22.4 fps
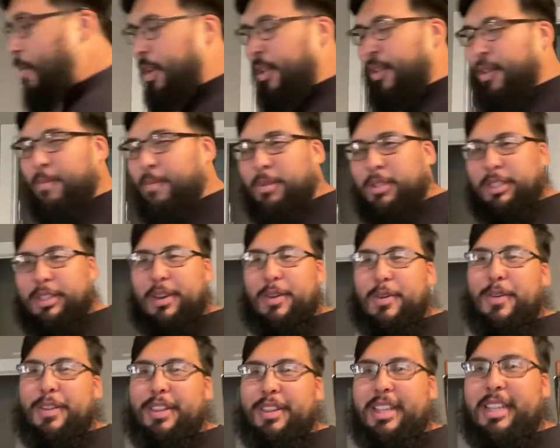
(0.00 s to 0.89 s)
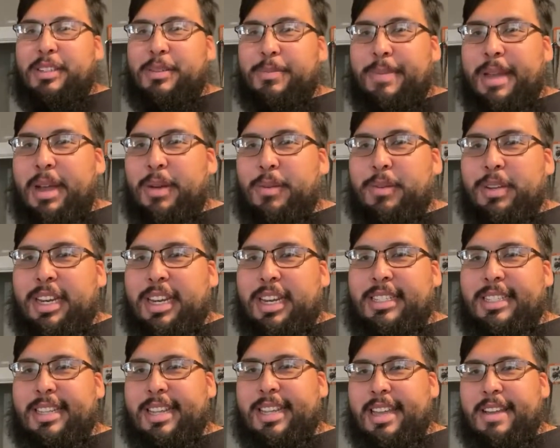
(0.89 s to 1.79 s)
of the most annoying things about
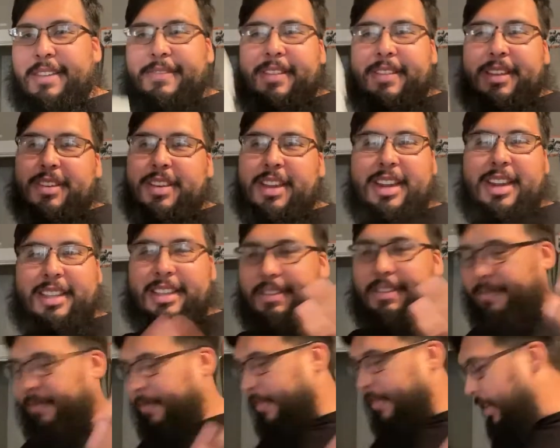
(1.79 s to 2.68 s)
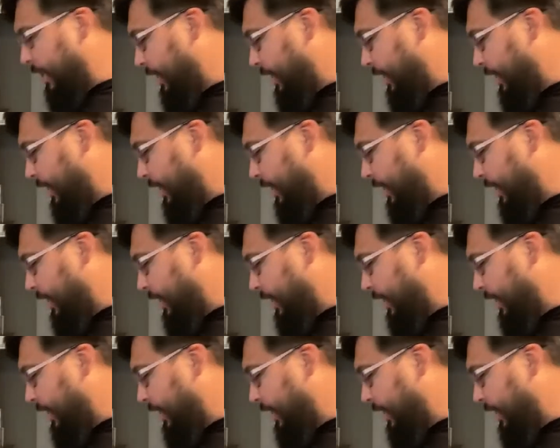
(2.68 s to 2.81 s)
DTF, that you got to keep filling